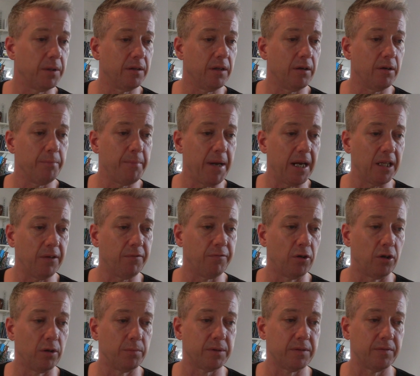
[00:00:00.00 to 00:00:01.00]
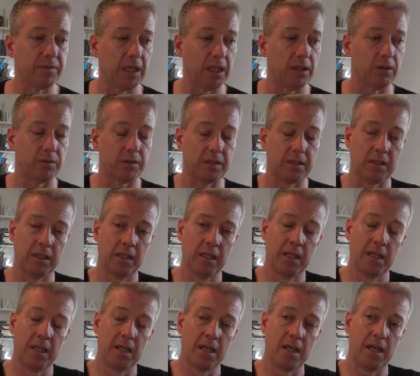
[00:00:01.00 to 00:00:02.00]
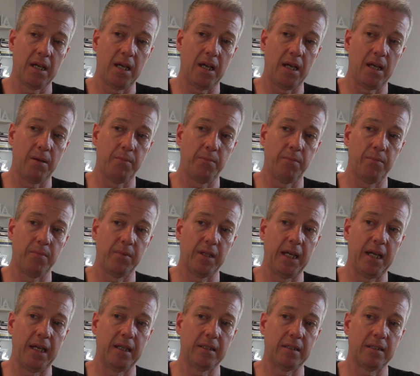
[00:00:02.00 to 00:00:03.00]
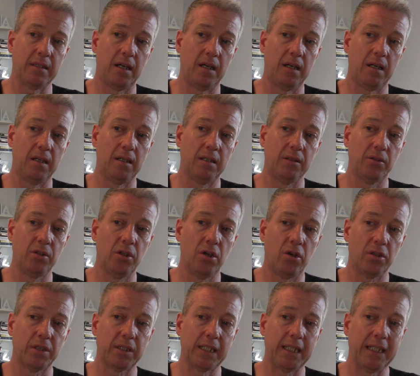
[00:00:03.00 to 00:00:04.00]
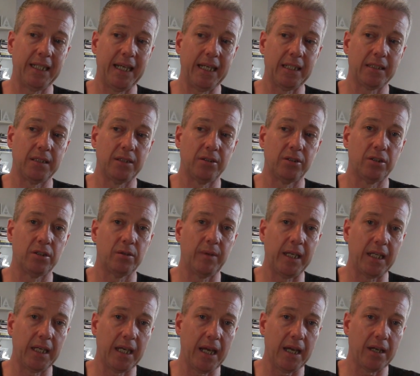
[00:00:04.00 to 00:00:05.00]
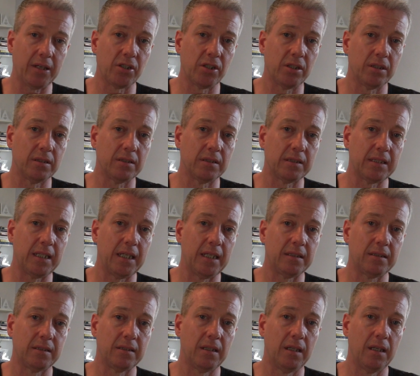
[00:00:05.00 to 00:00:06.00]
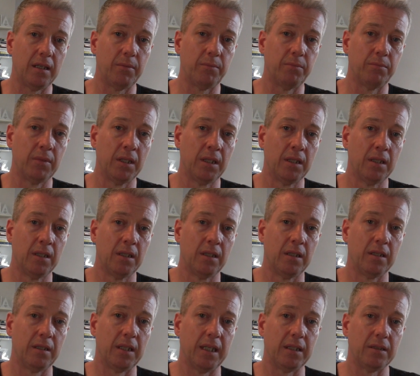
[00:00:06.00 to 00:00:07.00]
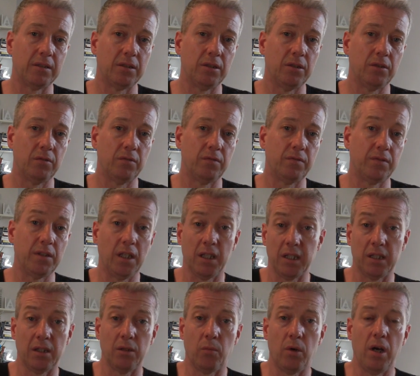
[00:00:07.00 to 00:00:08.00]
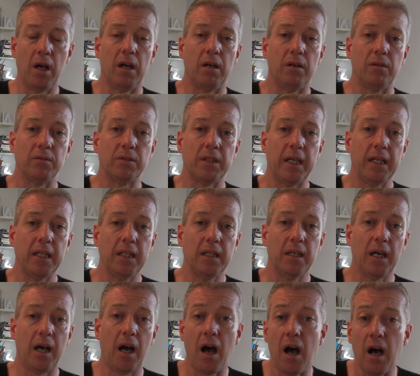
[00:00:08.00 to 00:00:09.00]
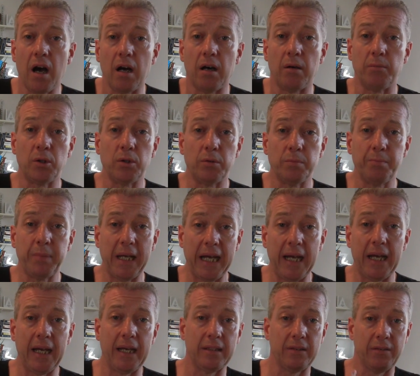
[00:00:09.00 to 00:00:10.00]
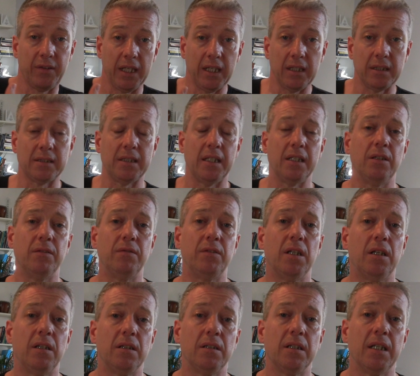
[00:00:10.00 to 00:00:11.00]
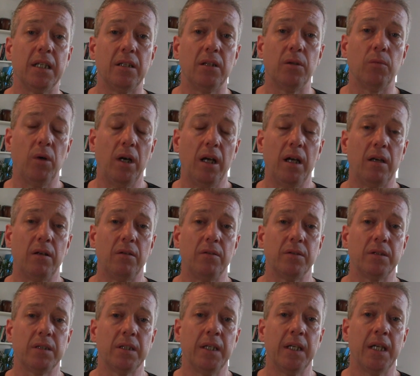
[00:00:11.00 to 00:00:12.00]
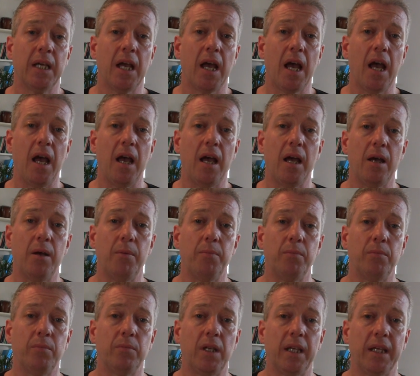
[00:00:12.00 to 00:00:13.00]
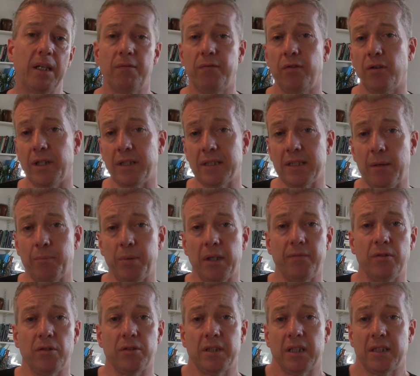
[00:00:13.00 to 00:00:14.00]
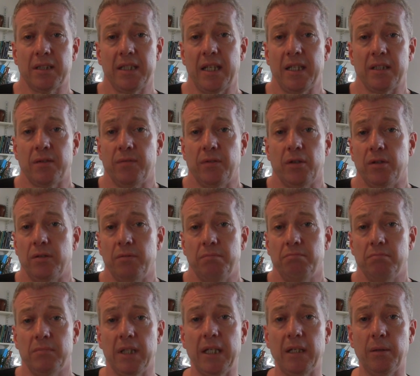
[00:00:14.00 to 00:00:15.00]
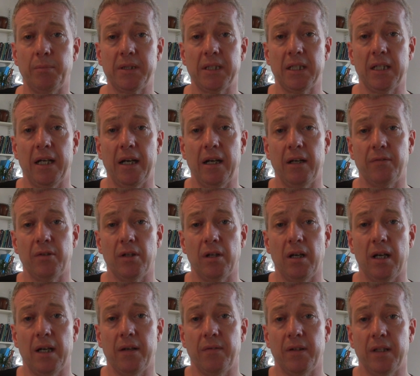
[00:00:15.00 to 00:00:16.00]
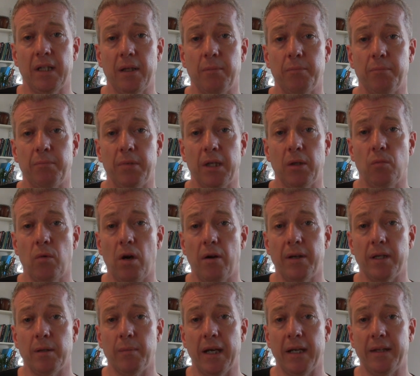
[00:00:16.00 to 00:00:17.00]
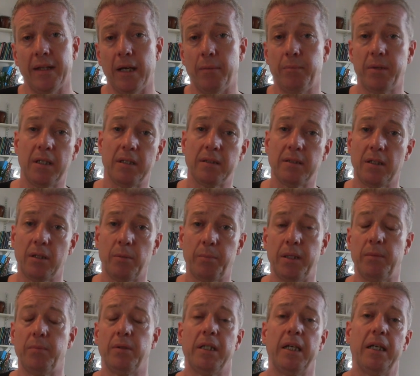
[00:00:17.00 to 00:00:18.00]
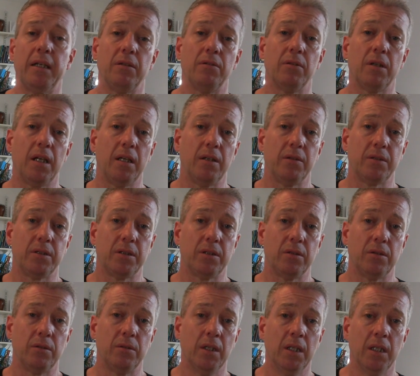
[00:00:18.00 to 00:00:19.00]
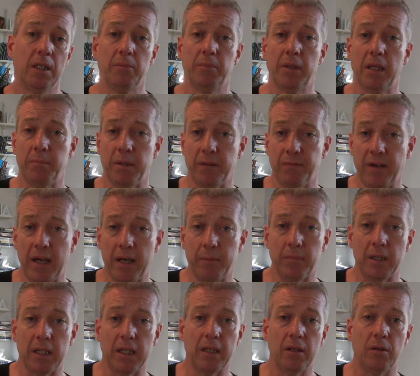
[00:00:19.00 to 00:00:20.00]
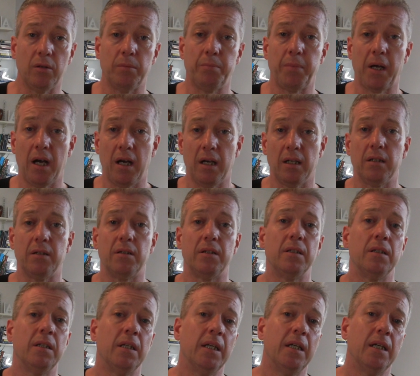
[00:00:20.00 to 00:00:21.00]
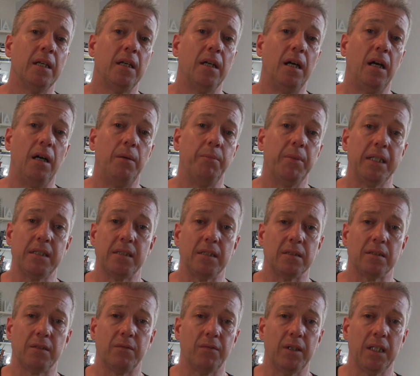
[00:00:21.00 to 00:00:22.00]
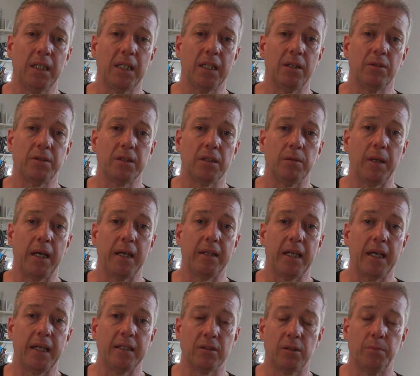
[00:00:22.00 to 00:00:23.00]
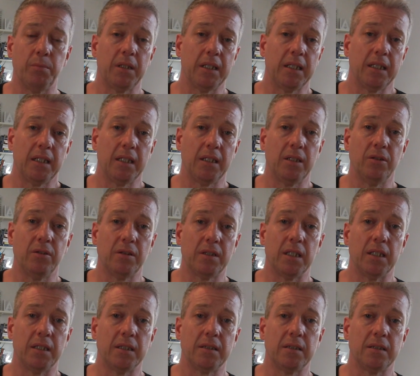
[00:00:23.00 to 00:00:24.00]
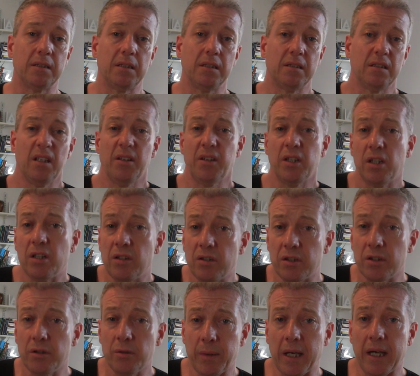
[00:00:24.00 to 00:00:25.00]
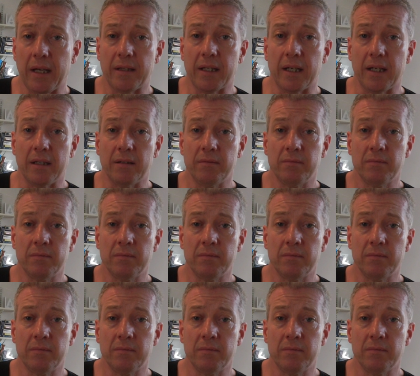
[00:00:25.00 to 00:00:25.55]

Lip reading: there are many forms of guilt that are not connected to any actions that that you've done in the world, any harm or bad things that you've done in the world. Like, for example, if you're successful in a particular area of your life and then being worried about that because other people that you're close to, maybe family or partner, isn't. And feeling guilty about that is completely useless. There's nothing you can do about that.